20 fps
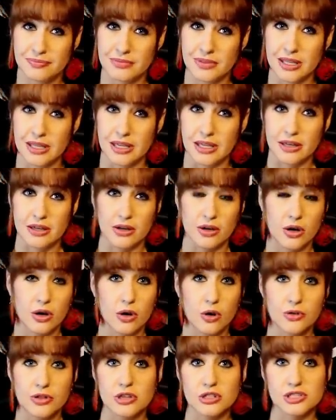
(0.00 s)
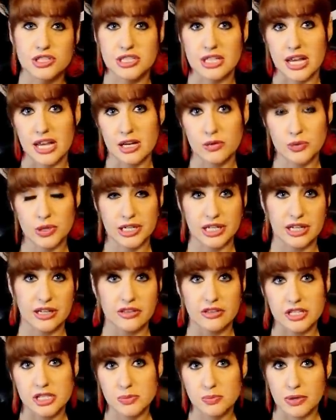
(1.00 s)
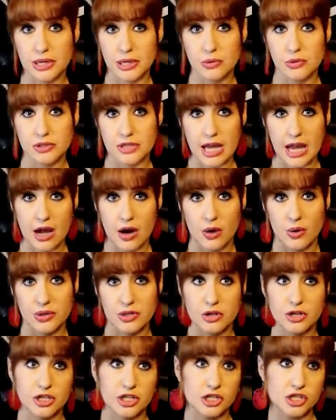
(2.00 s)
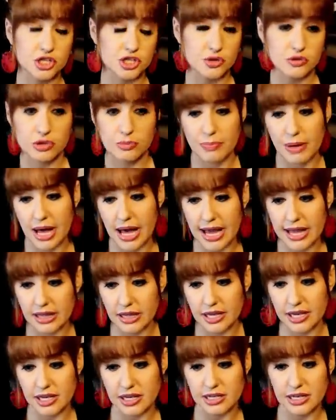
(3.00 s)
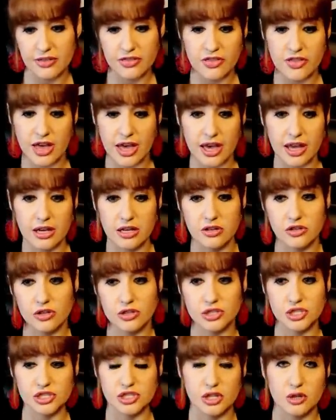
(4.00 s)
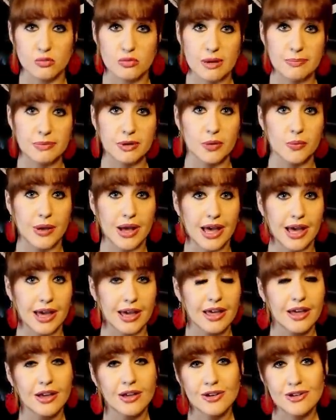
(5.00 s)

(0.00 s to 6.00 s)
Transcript: like, oh, they're saying we're getting this prequel now and they're gonna shoot the pilot and then they're just gonna rip it away.